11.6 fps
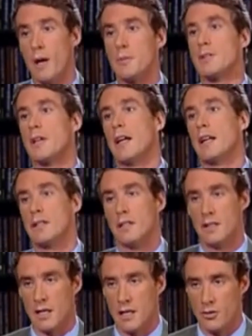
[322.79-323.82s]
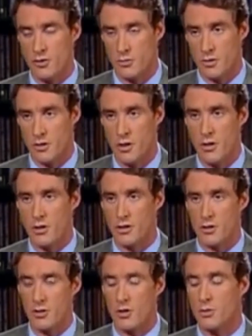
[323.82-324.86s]
At the beginning, he was
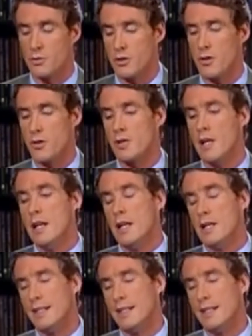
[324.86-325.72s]
very naive